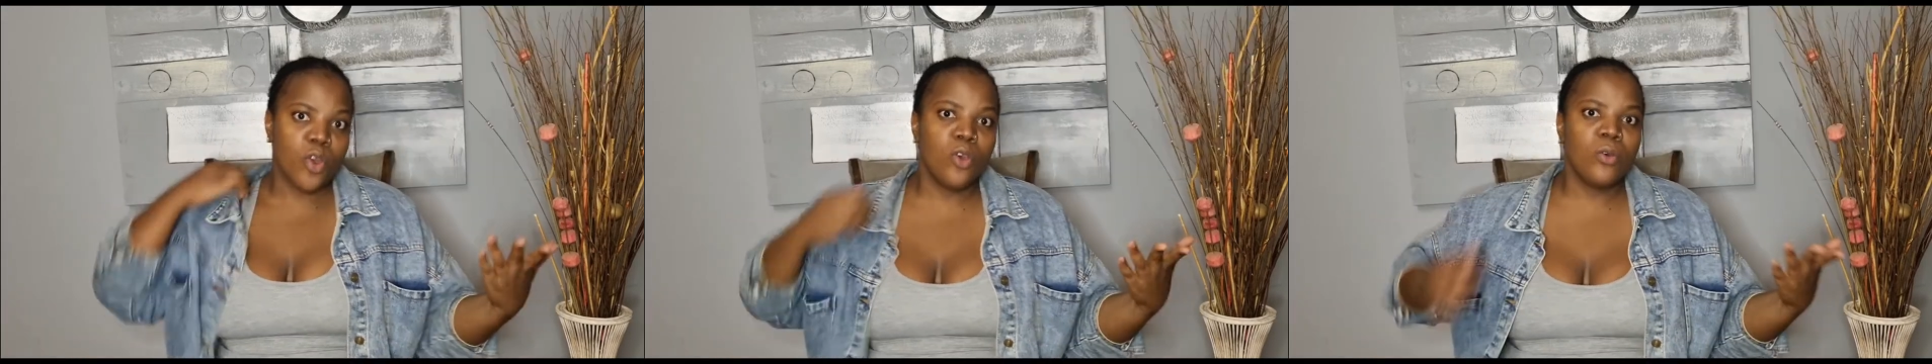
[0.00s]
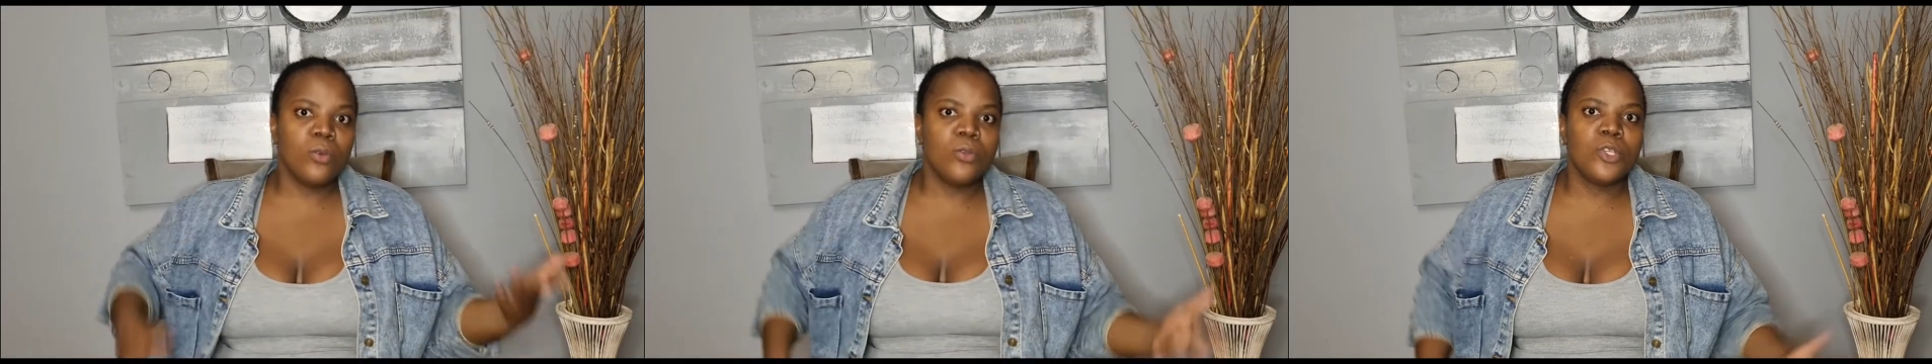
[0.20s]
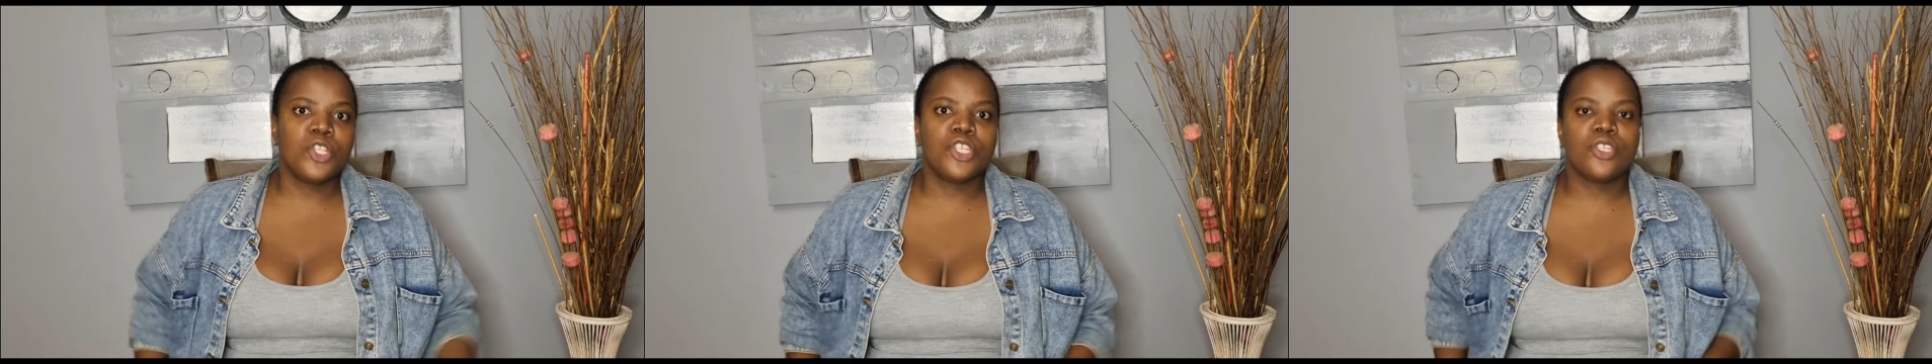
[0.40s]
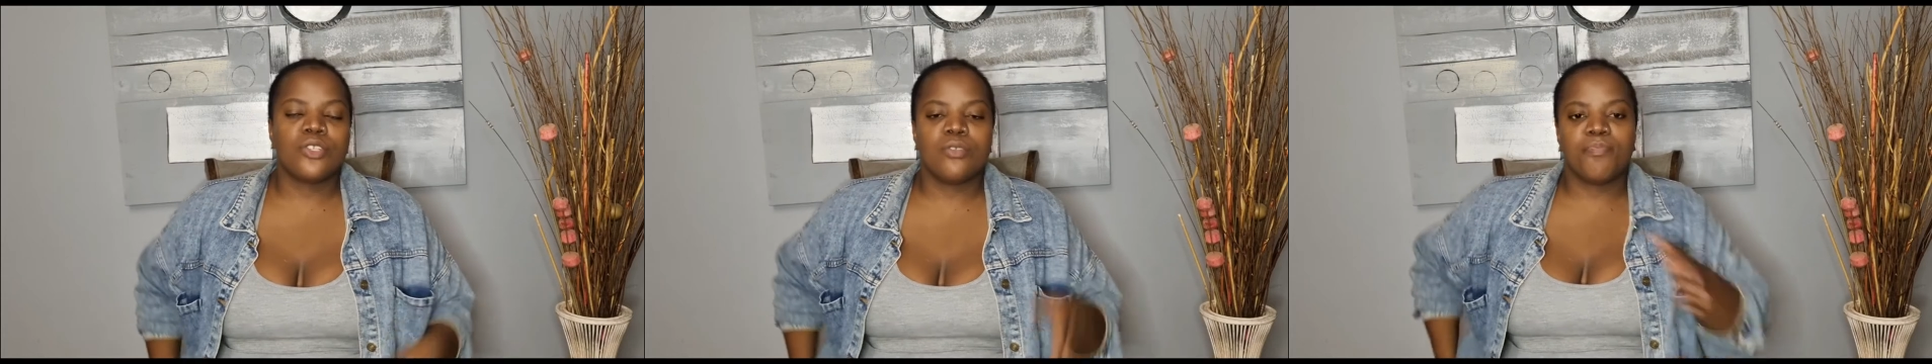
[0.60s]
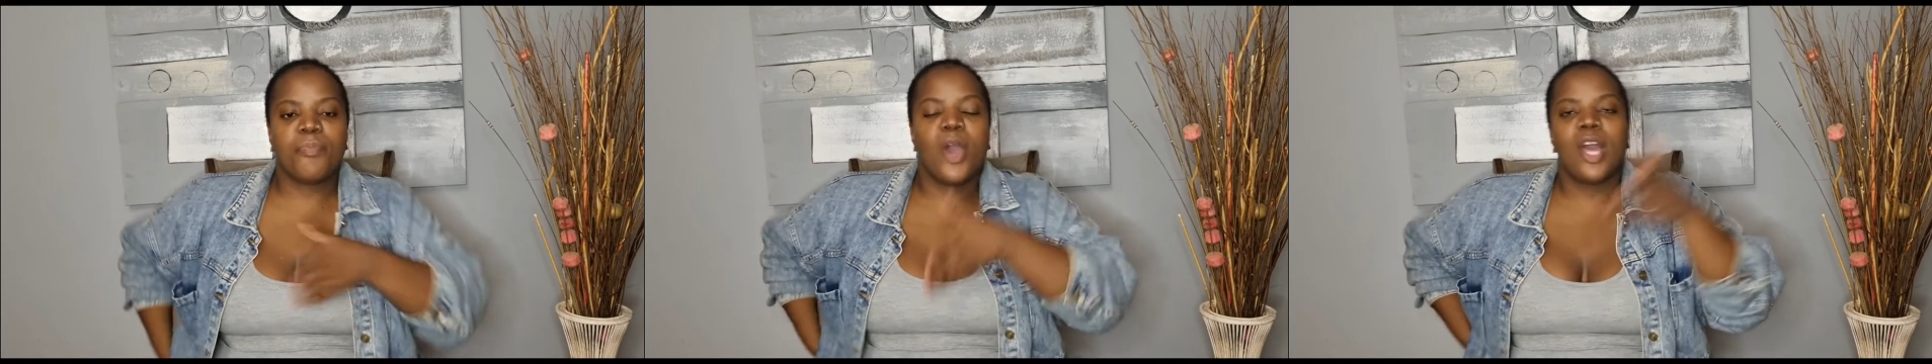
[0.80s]
So you
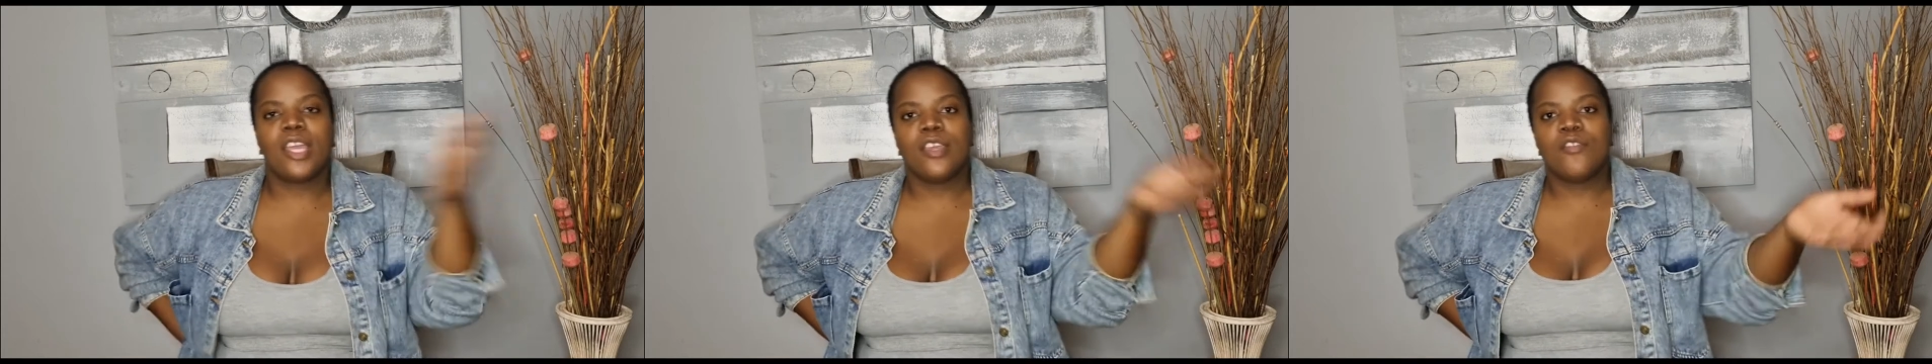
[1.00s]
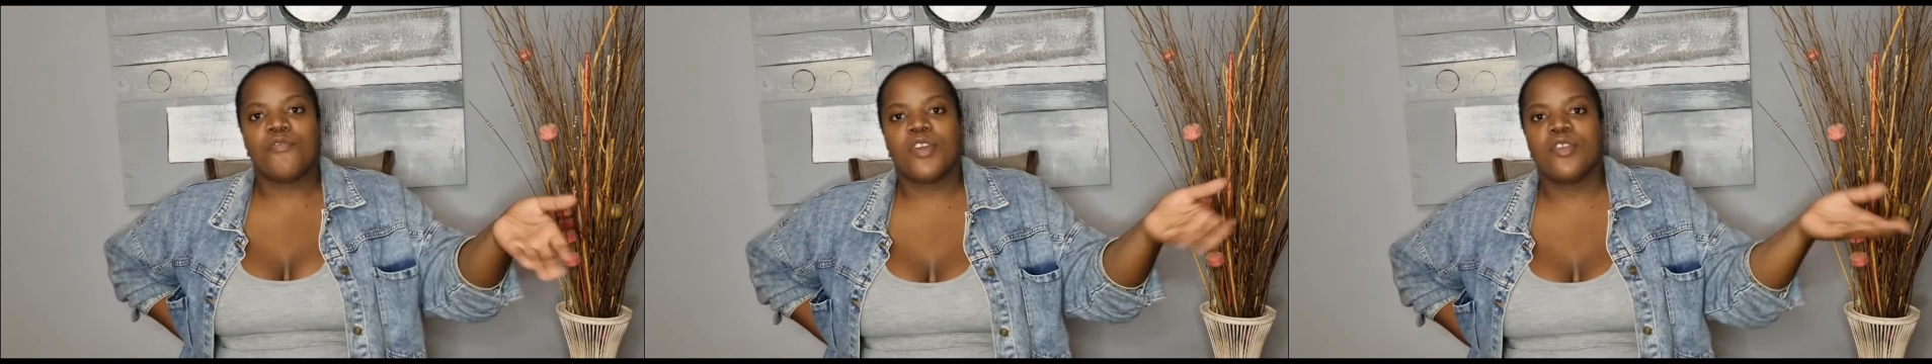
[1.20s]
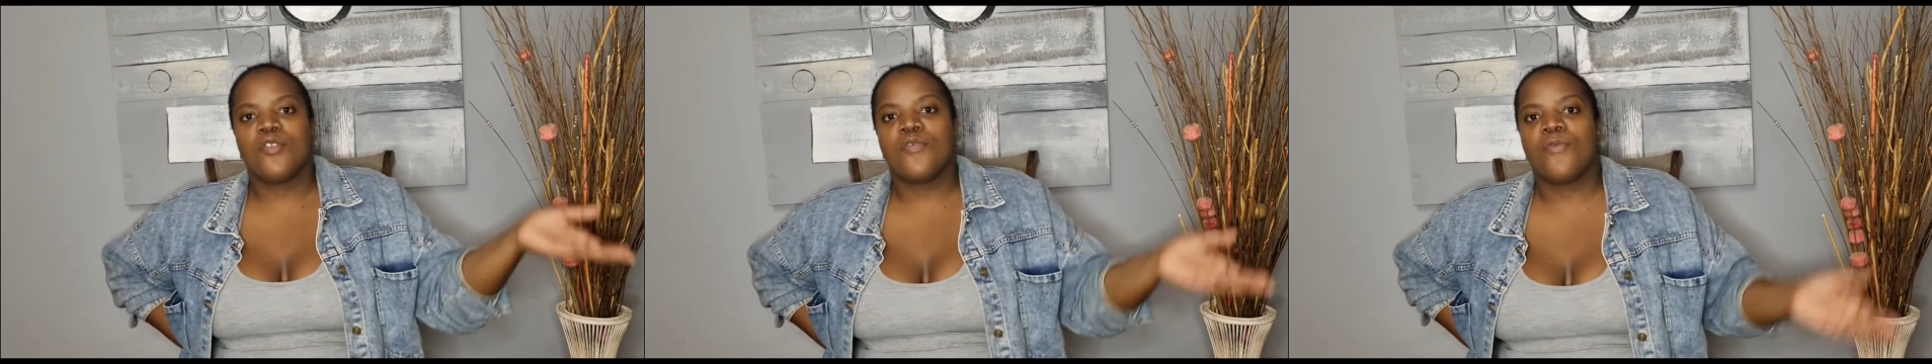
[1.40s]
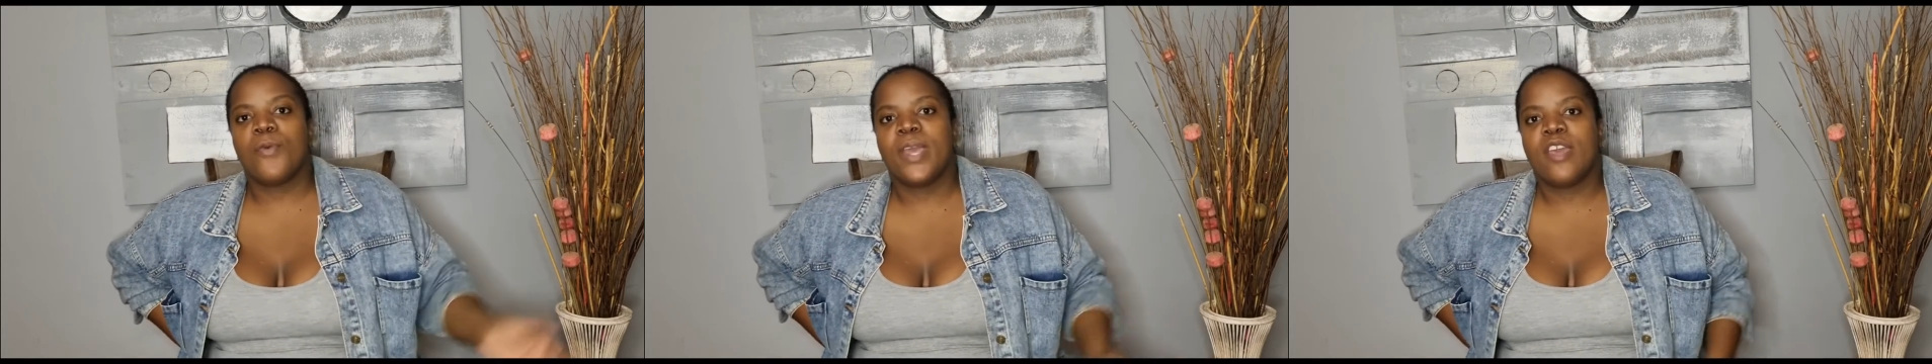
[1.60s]
just park in front of